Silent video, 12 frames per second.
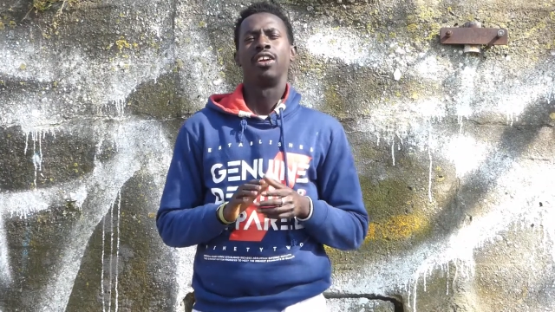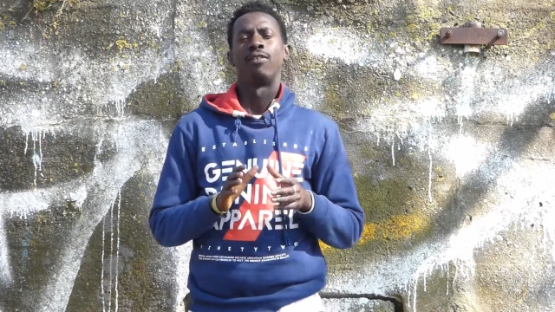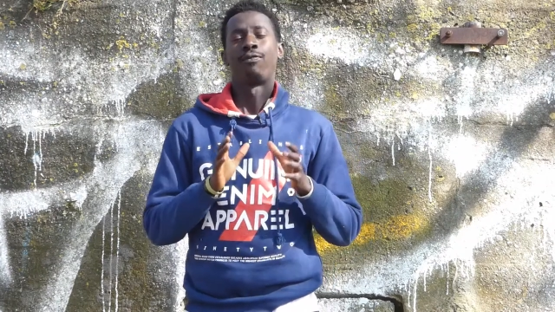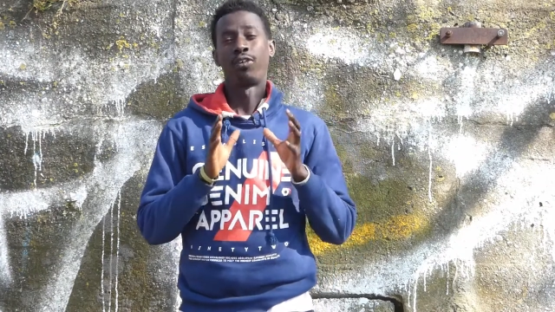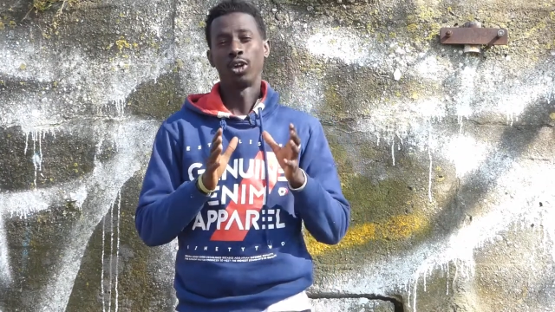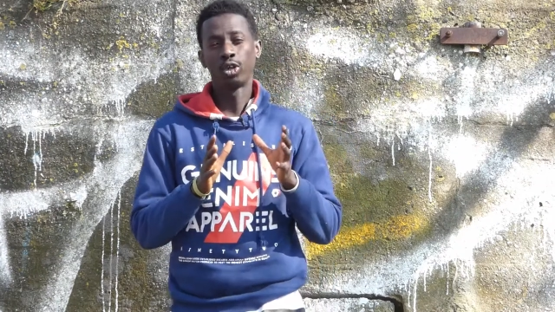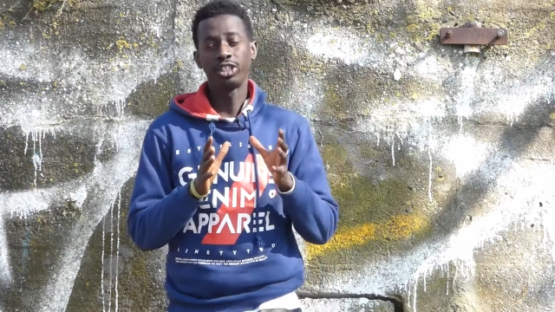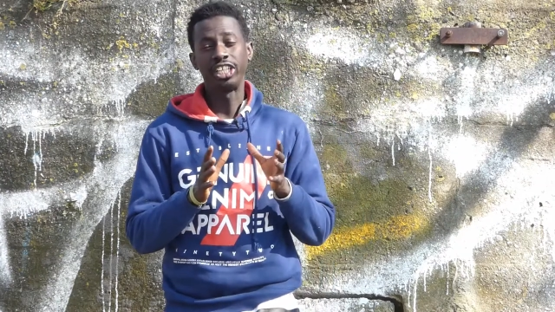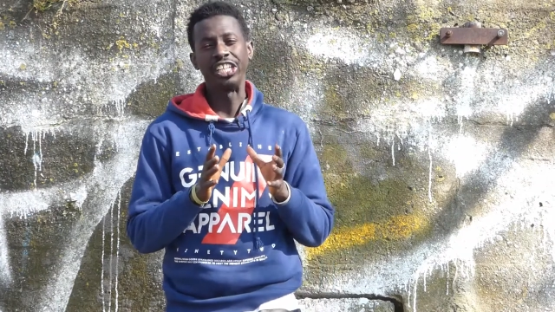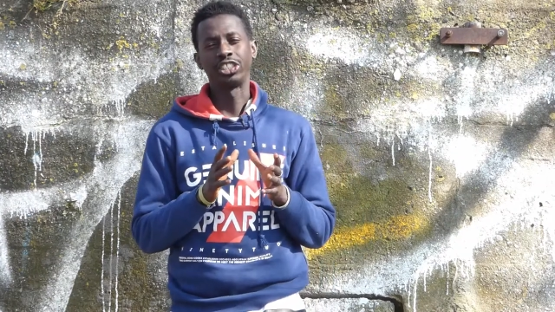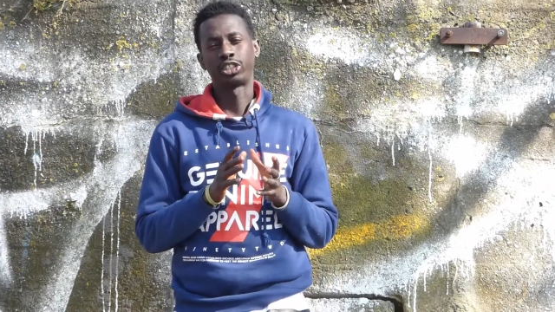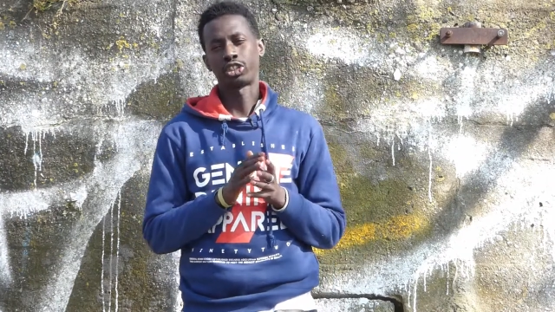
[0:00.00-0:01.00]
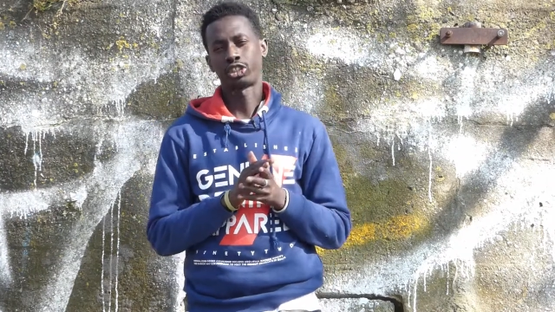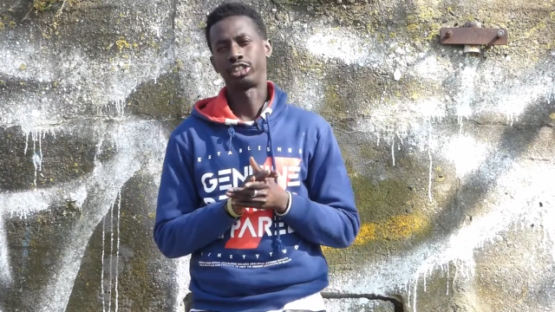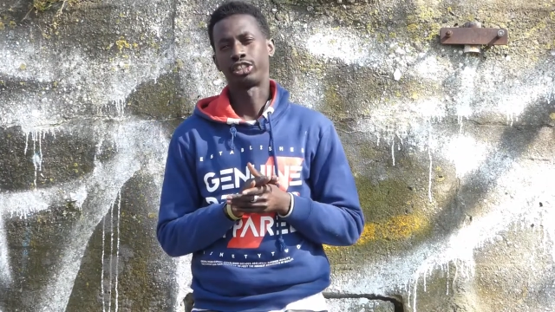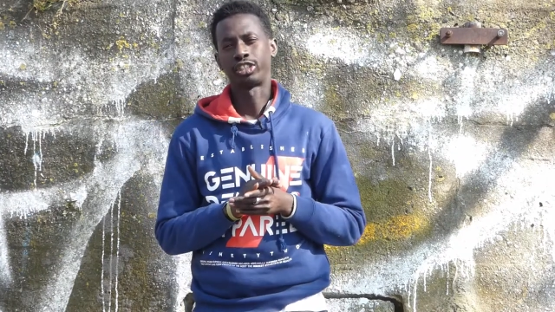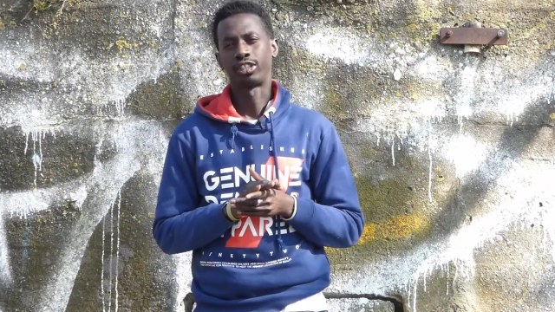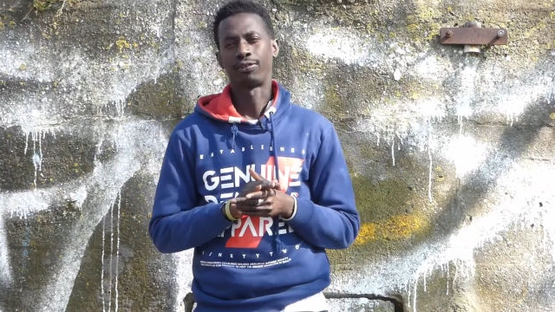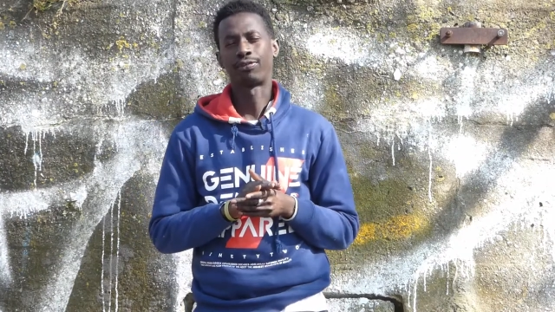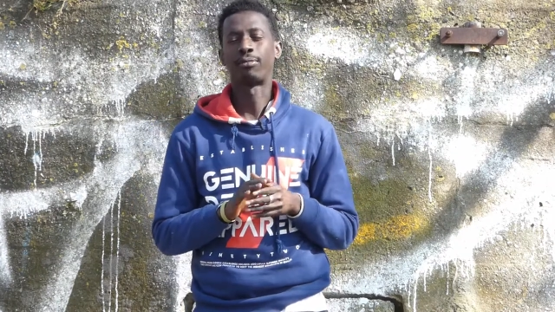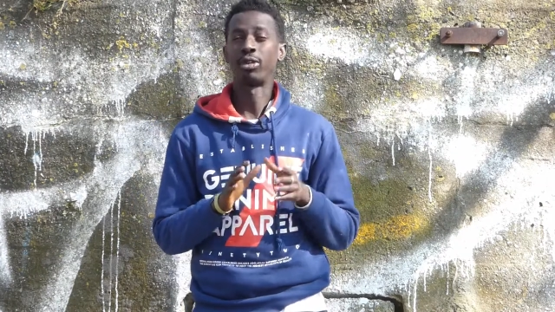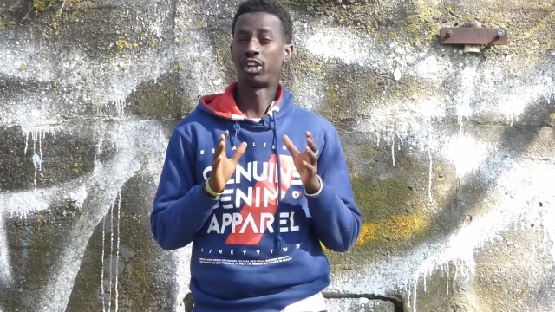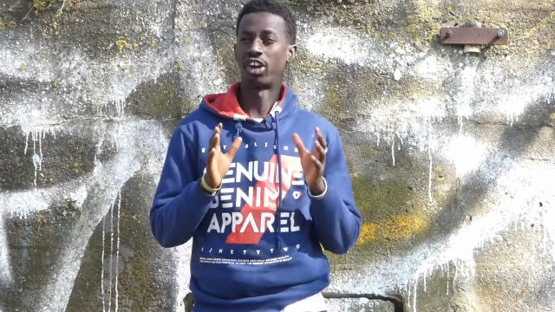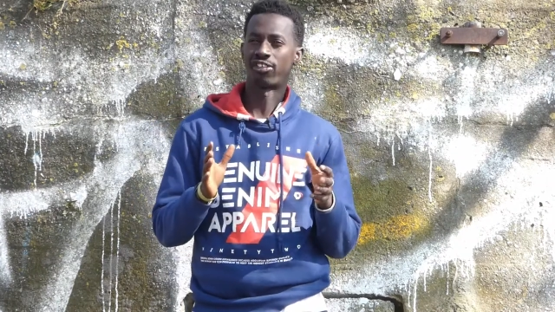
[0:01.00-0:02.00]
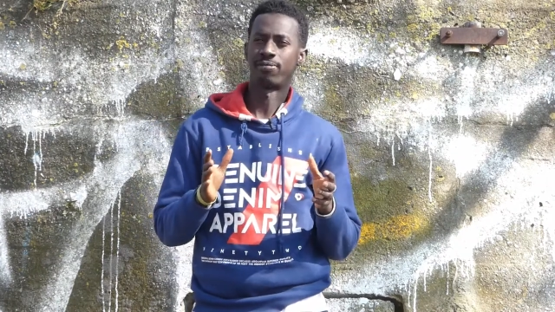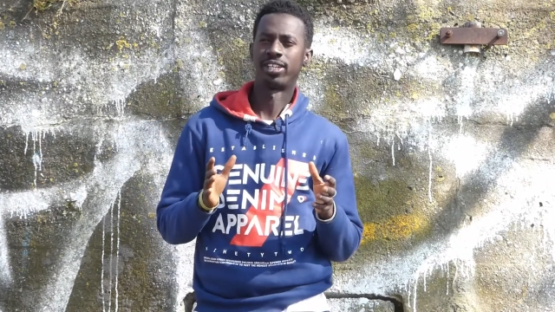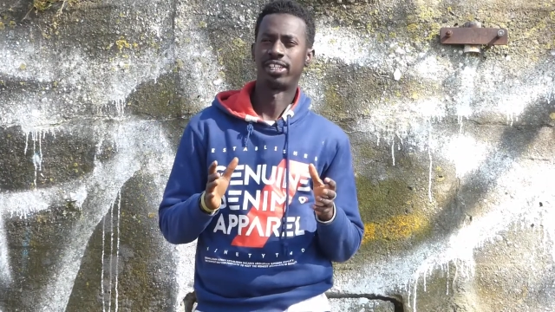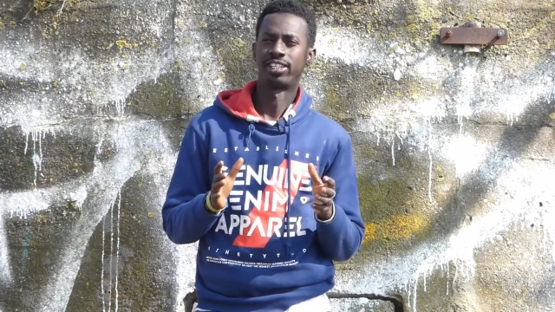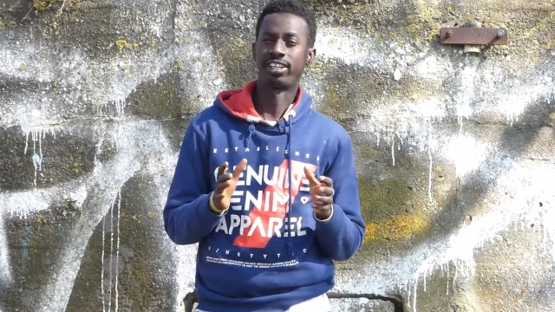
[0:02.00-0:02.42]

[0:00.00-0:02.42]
Follow the instructions from your government.